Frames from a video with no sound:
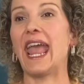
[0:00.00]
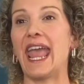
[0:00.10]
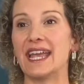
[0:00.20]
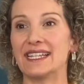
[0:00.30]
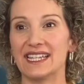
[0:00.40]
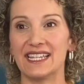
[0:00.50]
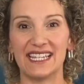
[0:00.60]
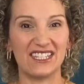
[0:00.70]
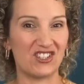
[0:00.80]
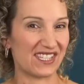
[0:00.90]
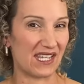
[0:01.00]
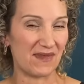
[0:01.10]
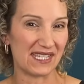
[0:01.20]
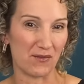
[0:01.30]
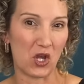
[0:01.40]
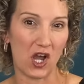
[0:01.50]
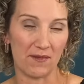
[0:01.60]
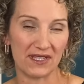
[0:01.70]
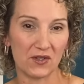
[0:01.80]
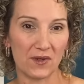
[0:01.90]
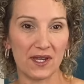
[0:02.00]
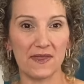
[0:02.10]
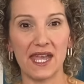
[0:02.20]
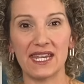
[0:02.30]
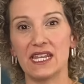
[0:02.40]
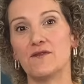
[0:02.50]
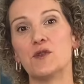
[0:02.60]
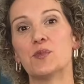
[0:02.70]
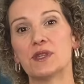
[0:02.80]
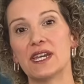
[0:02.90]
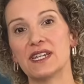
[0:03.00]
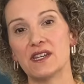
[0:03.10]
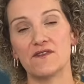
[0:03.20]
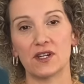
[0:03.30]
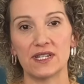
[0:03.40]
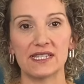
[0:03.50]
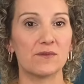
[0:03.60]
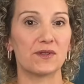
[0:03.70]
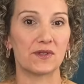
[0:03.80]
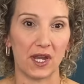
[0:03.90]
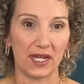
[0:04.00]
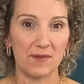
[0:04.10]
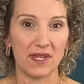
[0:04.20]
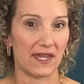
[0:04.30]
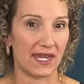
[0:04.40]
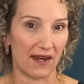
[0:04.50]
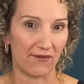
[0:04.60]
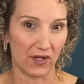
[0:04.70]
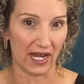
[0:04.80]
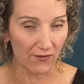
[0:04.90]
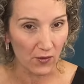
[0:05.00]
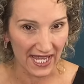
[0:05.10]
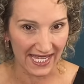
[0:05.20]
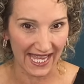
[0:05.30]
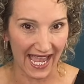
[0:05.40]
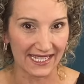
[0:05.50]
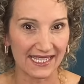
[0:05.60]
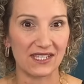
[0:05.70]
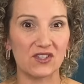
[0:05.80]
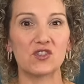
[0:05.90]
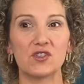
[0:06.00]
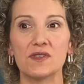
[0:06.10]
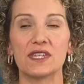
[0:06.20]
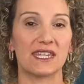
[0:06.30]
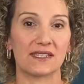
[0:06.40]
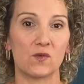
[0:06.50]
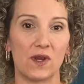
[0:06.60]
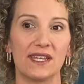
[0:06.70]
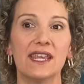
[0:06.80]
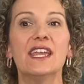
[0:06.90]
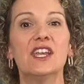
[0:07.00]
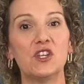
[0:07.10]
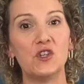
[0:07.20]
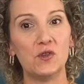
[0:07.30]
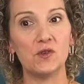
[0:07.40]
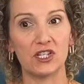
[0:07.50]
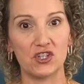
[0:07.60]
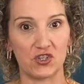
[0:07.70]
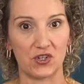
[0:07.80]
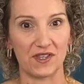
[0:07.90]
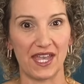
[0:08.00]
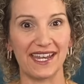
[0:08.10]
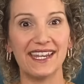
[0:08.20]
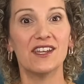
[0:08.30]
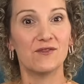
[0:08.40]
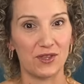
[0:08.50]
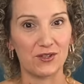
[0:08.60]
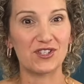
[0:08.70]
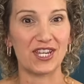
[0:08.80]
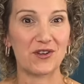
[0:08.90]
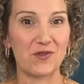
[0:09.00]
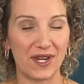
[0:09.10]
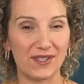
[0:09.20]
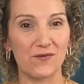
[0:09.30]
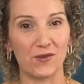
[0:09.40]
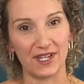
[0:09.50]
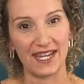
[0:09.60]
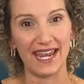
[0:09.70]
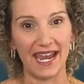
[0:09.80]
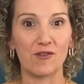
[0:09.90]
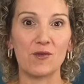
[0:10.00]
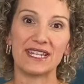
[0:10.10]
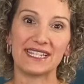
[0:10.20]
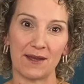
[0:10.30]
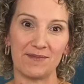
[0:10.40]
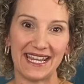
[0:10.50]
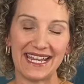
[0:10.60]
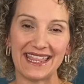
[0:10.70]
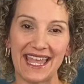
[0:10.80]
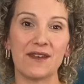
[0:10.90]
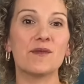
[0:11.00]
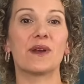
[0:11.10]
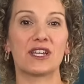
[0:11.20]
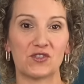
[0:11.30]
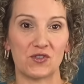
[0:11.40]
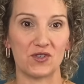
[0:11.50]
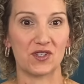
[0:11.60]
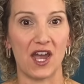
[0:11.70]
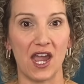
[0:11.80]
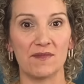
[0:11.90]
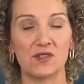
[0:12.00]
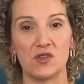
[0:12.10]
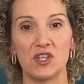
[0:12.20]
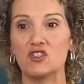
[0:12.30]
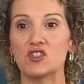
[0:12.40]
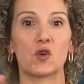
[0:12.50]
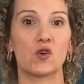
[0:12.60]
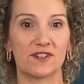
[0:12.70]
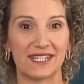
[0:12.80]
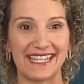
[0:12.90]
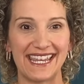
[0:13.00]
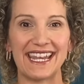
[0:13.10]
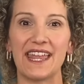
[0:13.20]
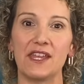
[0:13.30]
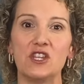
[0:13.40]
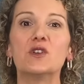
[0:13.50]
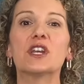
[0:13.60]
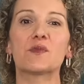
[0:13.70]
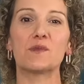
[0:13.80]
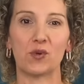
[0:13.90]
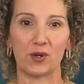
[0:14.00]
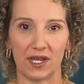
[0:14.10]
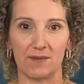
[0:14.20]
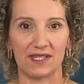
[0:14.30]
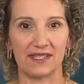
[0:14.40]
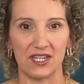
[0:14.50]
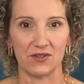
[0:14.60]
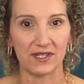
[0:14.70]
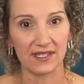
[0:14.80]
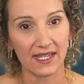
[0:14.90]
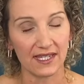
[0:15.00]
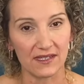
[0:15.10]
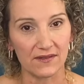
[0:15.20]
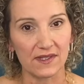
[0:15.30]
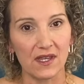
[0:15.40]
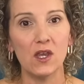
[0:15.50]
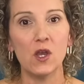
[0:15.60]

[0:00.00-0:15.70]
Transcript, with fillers: And just give me some comments around that. And if you put that in a very simple document that everyone has access to, then guess what? You ensure that with your standard ways of working, everyone is updating that by a certain time so you can just oversee it and then you can report up to senior executives.